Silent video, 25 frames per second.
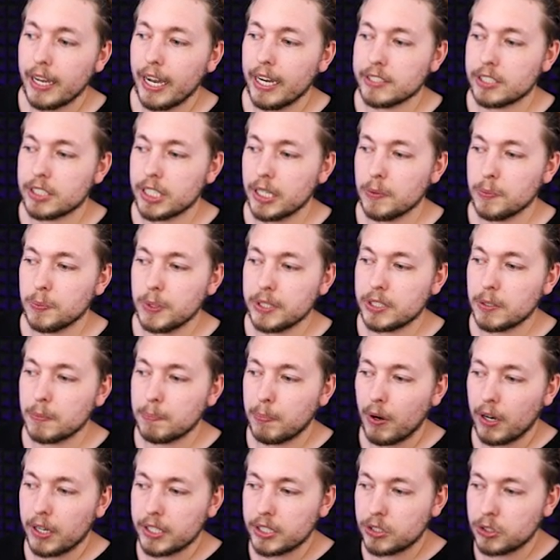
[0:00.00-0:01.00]
and say
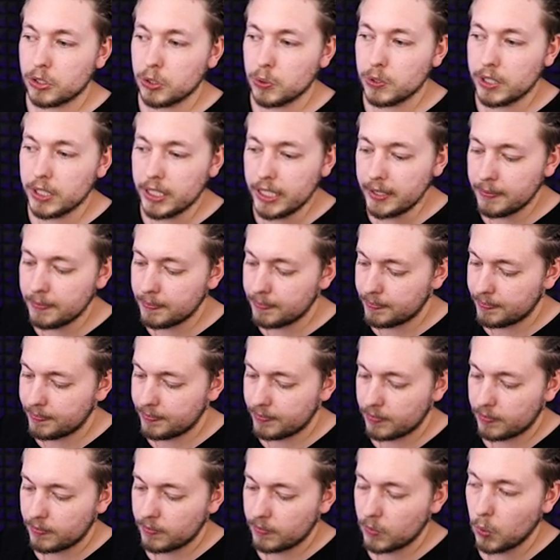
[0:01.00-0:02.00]
rigid body two D
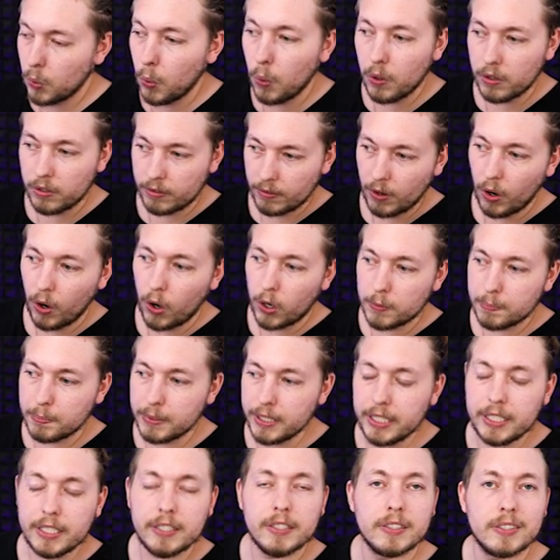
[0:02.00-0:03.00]
or R
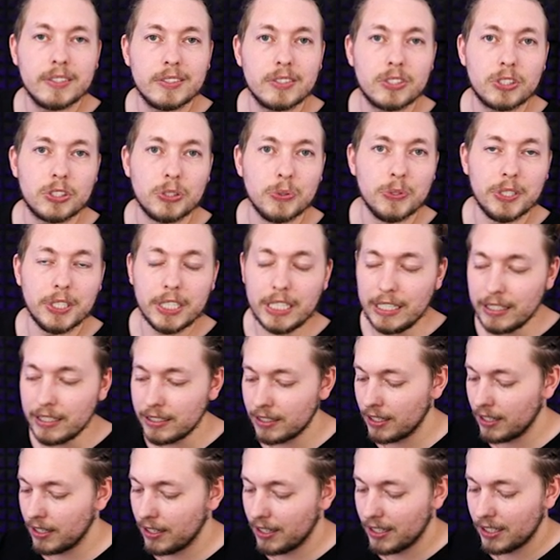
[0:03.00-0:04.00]
B two D,